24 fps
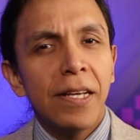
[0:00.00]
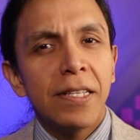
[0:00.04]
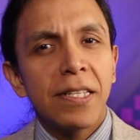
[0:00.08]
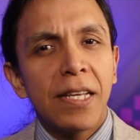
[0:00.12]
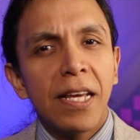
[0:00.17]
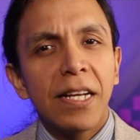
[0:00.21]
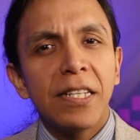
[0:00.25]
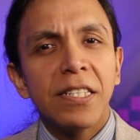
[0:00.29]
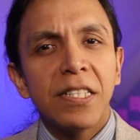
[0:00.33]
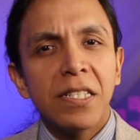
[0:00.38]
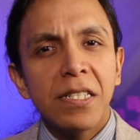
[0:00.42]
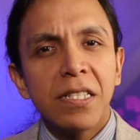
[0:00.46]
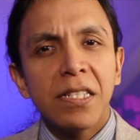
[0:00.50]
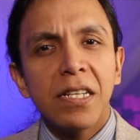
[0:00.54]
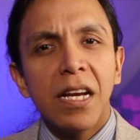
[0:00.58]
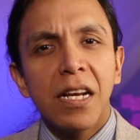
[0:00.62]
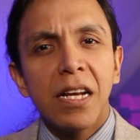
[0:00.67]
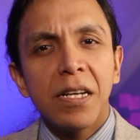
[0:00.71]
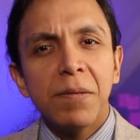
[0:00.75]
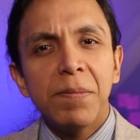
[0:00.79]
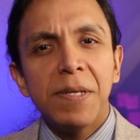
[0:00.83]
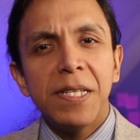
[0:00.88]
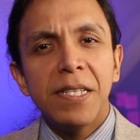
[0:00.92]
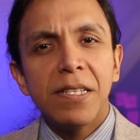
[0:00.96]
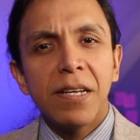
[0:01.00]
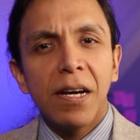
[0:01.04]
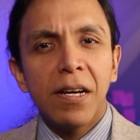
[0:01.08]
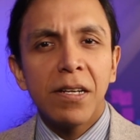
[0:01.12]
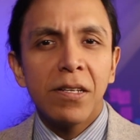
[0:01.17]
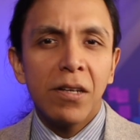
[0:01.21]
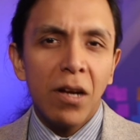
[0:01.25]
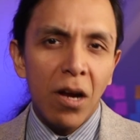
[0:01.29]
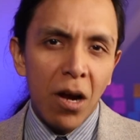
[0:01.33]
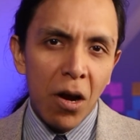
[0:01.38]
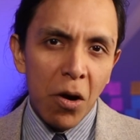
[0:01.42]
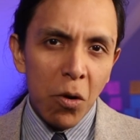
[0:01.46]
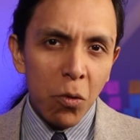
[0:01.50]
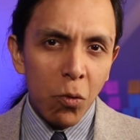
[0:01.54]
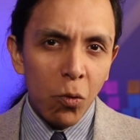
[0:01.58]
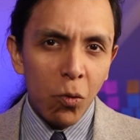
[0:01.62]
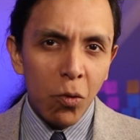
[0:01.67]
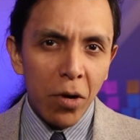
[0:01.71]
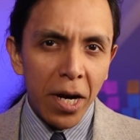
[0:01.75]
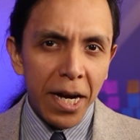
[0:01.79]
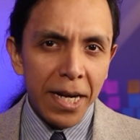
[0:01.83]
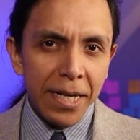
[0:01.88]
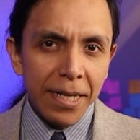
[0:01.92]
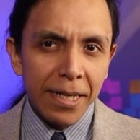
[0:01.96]
is that it's just got to be done
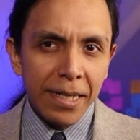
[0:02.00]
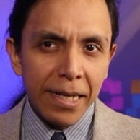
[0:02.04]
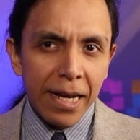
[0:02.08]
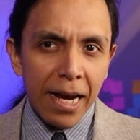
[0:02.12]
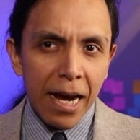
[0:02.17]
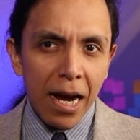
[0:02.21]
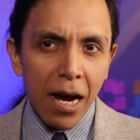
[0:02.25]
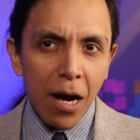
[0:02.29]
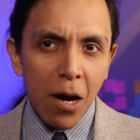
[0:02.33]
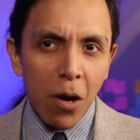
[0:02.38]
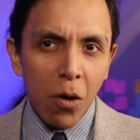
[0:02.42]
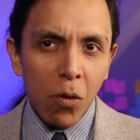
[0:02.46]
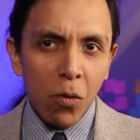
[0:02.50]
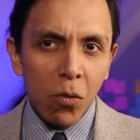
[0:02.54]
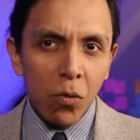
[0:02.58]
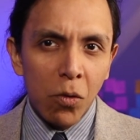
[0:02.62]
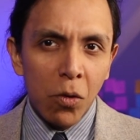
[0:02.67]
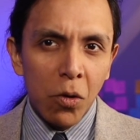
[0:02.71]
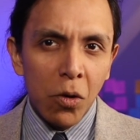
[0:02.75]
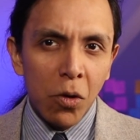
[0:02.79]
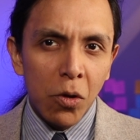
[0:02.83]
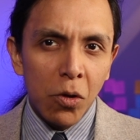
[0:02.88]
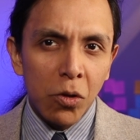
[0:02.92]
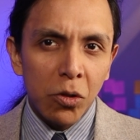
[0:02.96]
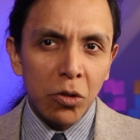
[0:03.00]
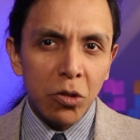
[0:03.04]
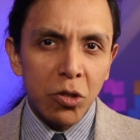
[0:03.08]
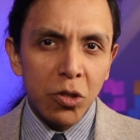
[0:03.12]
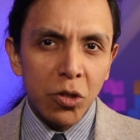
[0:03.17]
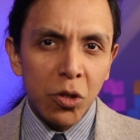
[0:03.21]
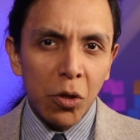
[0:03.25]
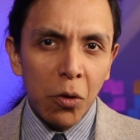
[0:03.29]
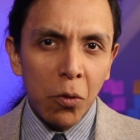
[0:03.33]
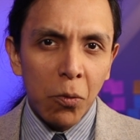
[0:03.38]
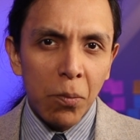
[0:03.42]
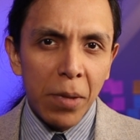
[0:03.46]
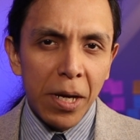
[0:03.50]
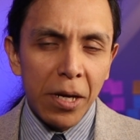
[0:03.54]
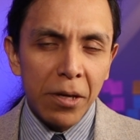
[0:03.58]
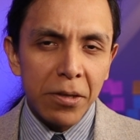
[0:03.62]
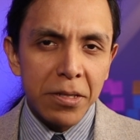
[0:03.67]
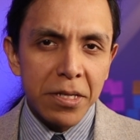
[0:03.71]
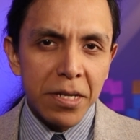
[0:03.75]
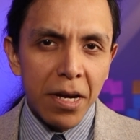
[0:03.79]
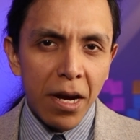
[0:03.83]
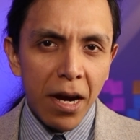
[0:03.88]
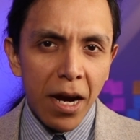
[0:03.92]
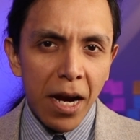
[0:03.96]
right now. There's no better
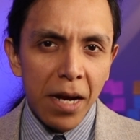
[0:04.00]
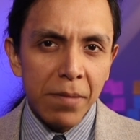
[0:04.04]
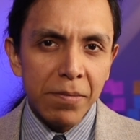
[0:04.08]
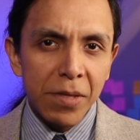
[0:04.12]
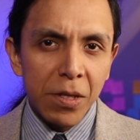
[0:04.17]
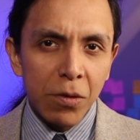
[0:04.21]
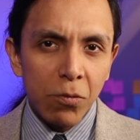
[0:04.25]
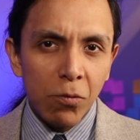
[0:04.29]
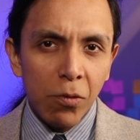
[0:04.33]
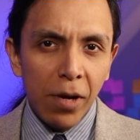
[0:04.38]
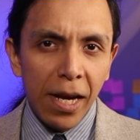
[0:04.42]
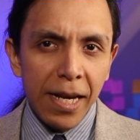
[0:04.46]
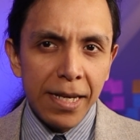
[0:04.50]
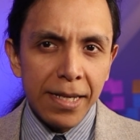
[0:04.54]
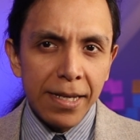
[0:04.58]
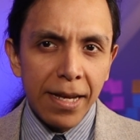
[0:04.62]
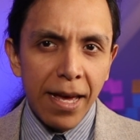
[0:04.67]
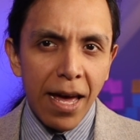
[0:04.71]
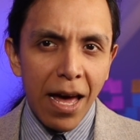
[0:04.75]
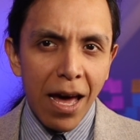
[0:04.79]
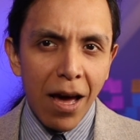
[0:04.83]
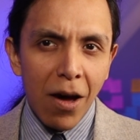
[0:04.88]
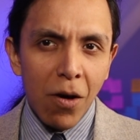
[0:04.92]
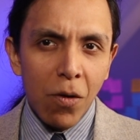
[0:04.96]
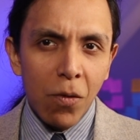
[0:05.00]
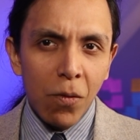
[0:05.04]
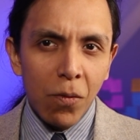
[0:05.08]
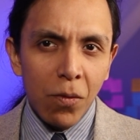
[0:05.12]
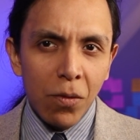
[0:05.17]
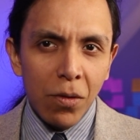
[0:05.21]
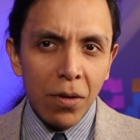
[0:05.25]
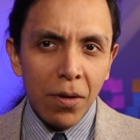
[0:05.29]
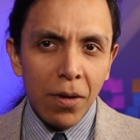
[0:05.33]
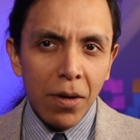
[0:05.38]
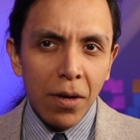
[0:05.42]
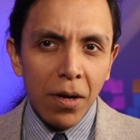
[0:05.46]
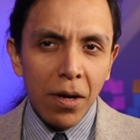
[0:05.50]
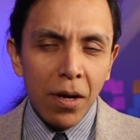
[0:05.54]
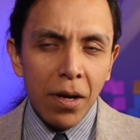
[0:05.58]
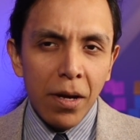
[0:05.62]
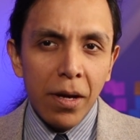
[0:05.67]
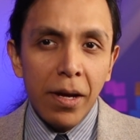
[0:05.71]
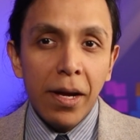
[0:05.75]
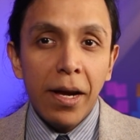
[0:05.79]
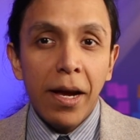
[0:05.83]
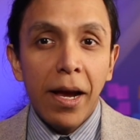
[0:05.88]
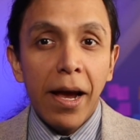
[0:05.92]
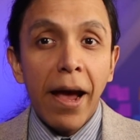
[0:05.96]
time than right now.
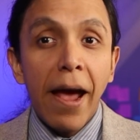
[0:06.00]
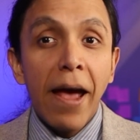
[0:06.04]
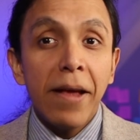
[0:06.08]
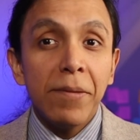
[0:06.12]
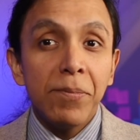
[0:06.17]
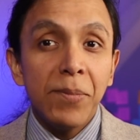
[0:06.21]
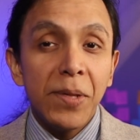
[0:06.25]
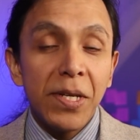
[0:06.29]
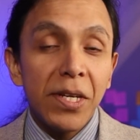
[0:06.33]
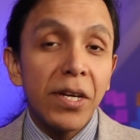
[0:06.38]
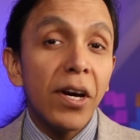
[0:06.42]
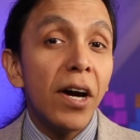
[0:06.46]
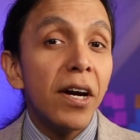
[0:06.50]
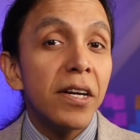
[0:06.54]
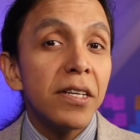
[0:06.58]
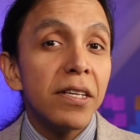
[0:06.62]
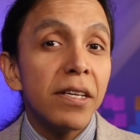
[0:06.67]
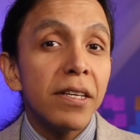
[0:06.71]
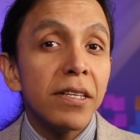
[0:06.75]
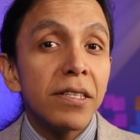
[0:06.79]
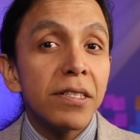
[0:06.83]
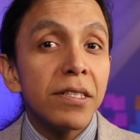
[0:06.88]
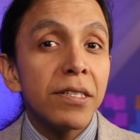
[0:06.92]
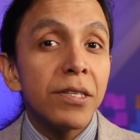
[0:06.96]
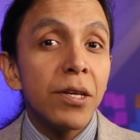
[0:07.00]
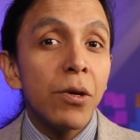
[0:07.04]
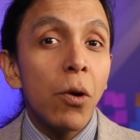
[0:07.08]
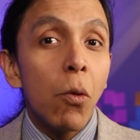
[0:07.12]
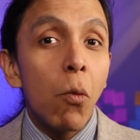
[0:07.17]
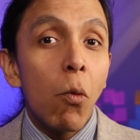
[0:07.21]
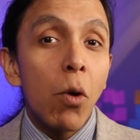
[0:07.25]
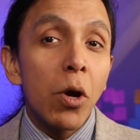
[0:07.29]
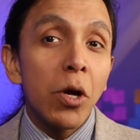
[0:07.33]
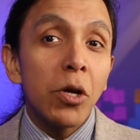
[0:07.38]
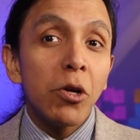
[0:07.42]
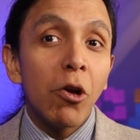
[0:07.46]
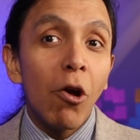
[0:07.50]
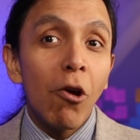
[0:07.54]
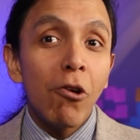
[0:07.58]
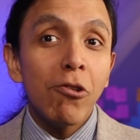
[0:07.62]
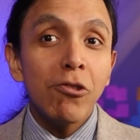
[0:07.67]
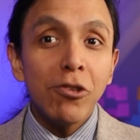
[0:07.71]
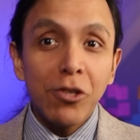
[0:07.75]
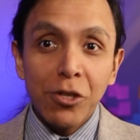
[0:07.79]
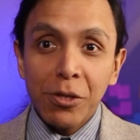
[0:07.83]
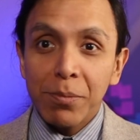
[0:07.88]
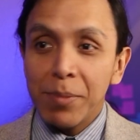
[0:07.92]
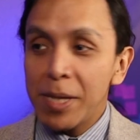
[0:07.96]
And because we're
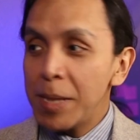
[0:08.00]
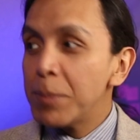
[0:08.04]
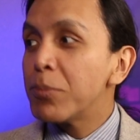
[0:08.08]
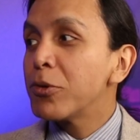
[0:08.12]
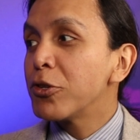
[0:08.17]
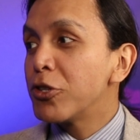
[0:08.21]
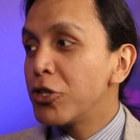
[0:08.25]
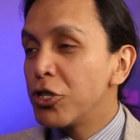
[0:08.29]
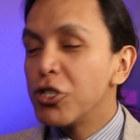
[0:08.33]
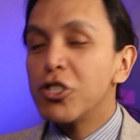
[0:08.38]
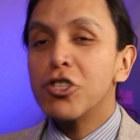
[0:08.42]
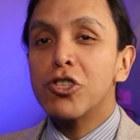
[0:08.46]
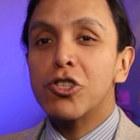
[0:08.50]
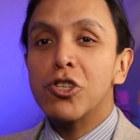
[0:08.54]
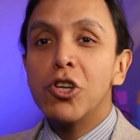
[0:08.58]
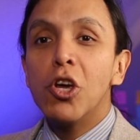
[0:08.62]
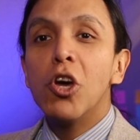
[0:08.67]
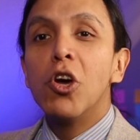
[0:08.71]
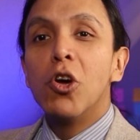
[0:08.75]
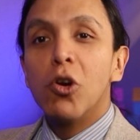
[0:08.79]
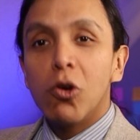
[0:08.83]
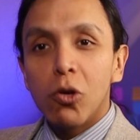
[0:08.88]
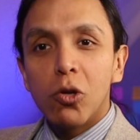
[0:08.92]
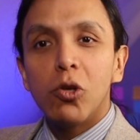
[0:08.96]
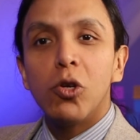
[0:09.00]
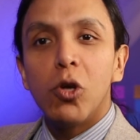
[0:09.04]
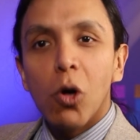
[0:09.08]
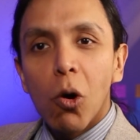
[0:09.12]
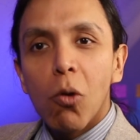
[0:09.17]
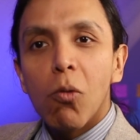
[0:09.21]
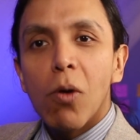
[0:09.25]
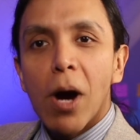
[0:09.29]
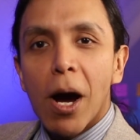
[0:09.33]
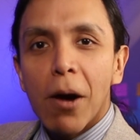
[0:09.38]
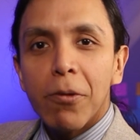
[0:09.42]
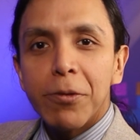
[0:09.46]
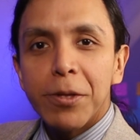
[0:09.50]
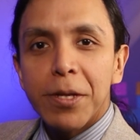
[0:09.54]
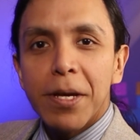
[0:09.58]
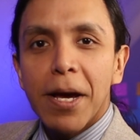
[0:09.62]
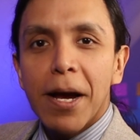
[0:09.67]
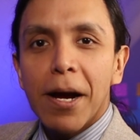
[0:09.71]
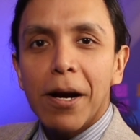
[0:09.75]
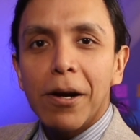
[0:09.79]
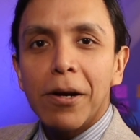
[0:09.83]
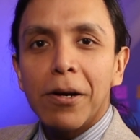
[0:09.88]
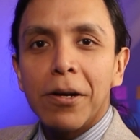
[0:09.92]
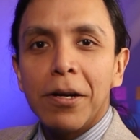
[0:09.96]
encouraging people to just go out
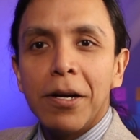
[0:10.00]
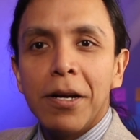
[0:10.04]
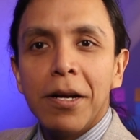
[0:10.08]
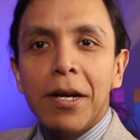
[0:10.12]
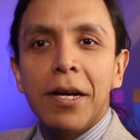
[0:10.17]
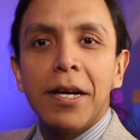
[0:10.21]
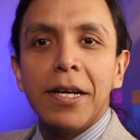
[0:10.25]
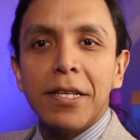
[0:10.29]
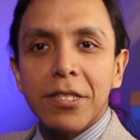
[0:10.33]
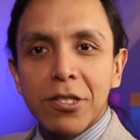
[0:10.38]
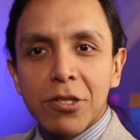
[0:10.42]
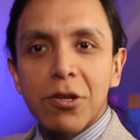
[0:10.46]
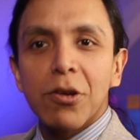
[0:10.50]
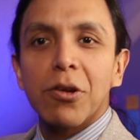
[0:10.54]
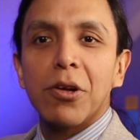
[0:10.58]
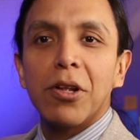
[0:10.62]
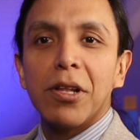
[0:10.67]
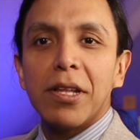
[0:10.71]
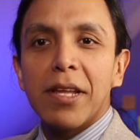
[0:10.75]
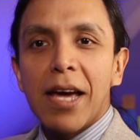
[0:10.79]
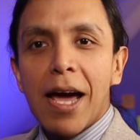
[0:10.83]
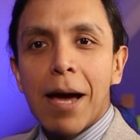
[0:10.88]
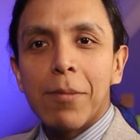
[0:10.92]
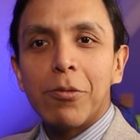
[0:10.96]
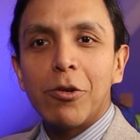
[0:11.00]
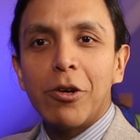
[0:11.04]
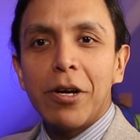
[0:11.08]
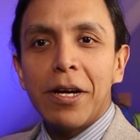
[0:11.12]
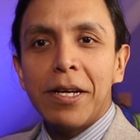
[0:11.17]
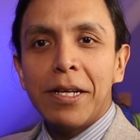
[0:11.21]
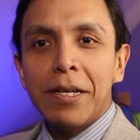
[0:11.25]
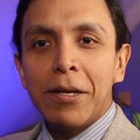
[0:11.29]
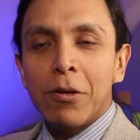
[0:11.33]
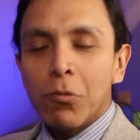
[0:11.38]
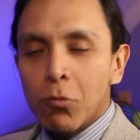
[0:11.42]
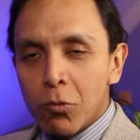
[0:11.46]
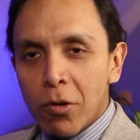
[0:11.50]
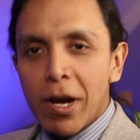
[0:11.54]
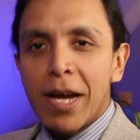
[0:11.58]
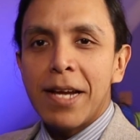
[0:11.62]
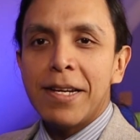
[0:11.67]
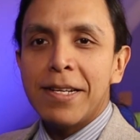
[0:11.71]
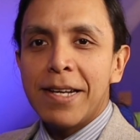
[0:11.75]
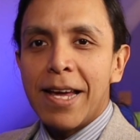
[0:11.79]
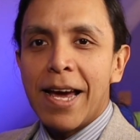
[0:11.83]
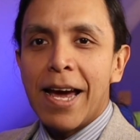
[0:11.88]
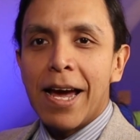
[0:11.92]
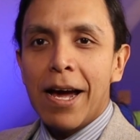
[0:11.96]
there and start collaborating
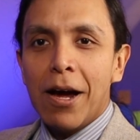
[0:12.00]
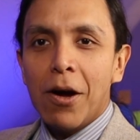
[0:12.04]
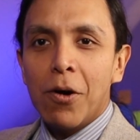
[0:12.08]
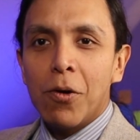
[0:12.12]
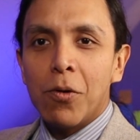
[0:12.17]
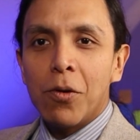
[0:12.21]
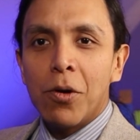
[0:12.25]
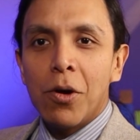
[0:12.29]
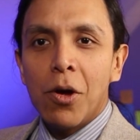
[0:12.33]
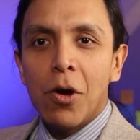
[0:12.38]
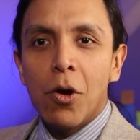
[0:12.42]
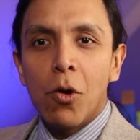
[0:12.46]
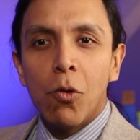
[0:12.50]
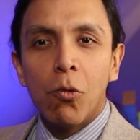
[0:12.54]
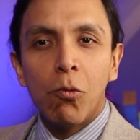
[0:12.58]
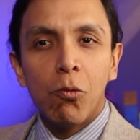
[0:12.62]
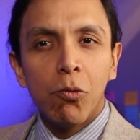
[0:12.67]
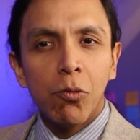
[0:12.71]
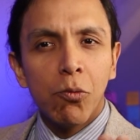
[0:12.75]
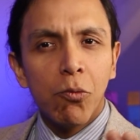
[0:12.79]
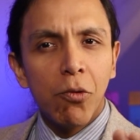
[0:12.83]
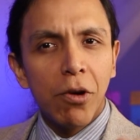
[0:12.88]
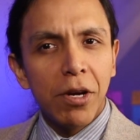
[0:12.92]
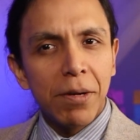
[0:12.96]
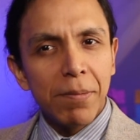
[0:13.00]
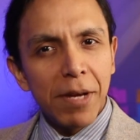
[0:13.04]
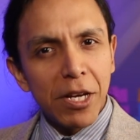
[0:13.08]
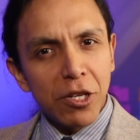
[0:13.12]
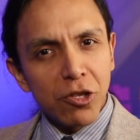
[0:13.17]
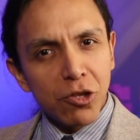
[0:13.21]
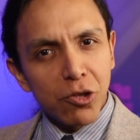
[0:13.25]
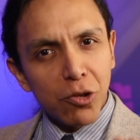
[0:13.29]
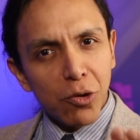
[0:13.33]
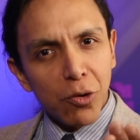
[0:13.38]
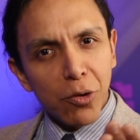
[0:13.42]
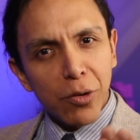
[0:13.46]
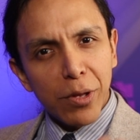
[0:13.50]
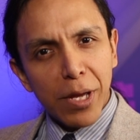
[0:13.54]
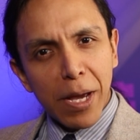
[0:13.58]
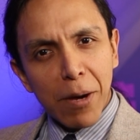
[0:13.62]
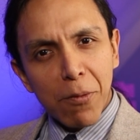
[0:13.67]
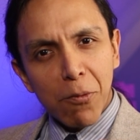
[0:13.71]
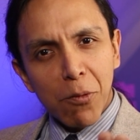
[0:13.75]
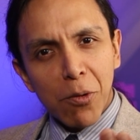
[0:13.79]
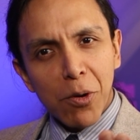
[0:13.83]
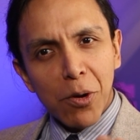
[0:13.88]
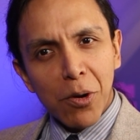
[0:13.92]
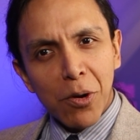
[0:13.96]
right now, we want to make sure
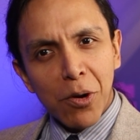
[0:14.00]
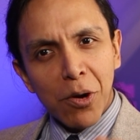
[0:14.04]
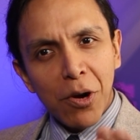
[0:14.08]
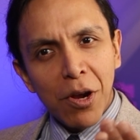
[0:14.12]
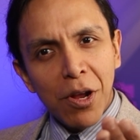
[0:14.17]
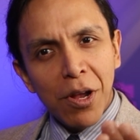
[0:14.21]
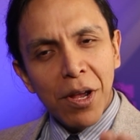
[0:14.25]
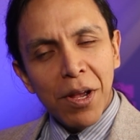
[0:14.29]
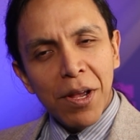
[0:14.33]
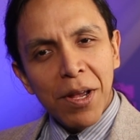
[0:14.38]
that we're